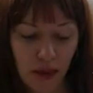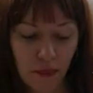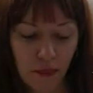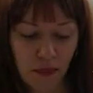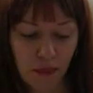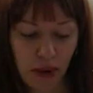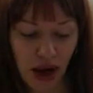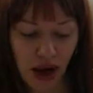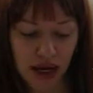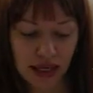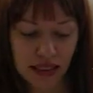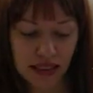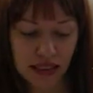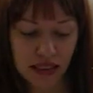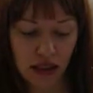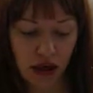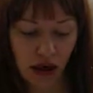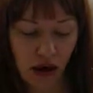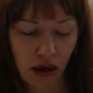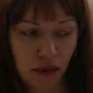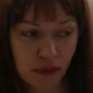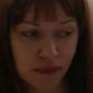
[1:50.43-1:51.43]
but
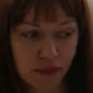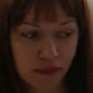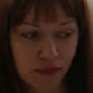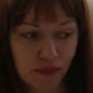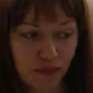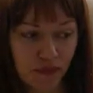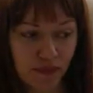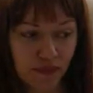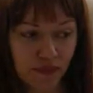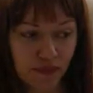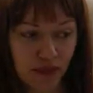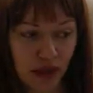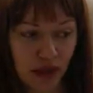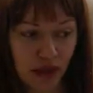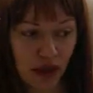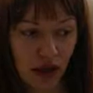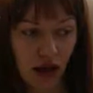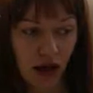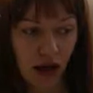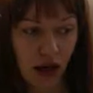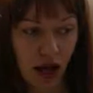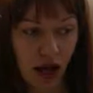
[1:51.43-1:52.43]

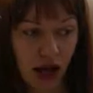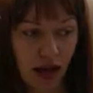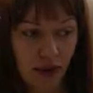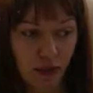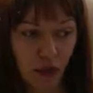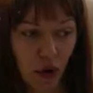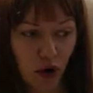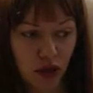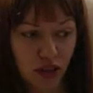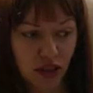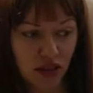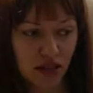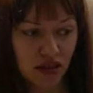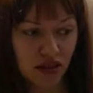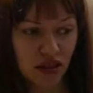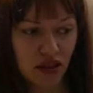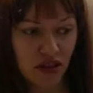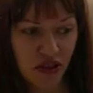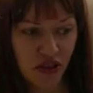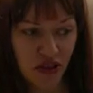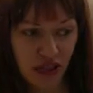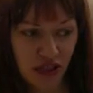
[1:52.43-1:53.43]
I personally